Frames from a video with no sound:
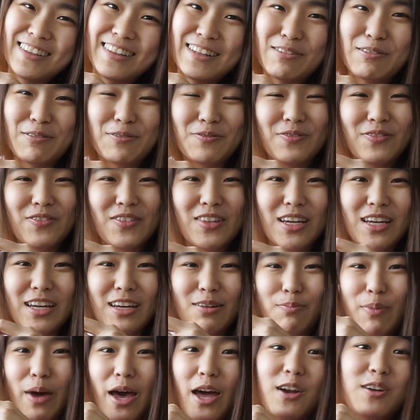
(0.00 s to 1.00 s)
the
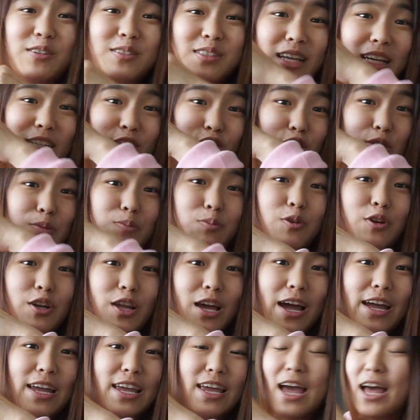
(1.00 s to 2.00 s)
the is actually
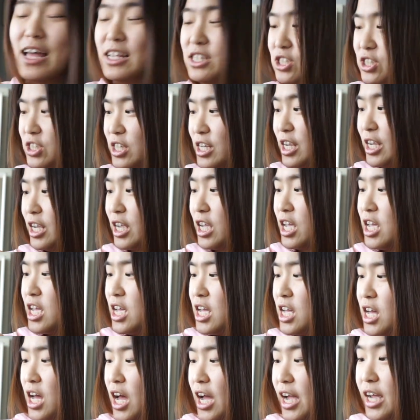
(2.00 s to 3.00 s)
pretty eye-catching
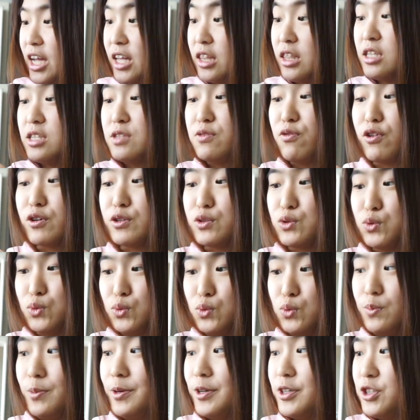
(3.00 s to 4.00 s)
I got this for
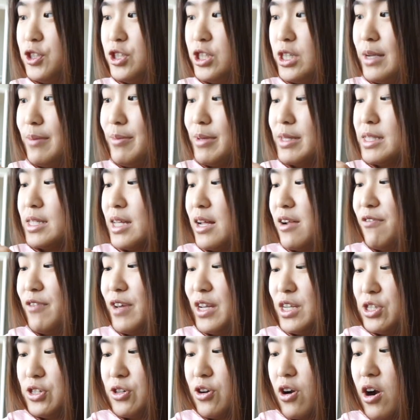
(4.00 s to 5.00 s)
super cheap in
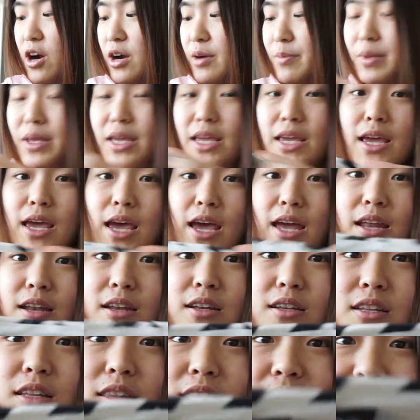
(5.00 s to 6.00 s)
Salvation Army
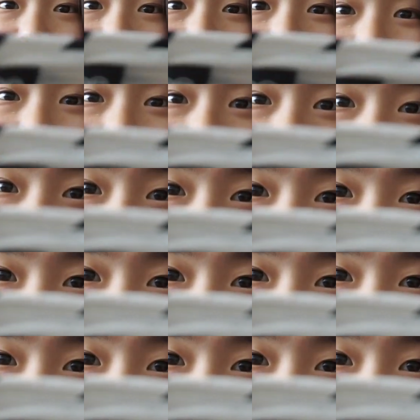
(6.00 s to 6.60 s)
and the catch is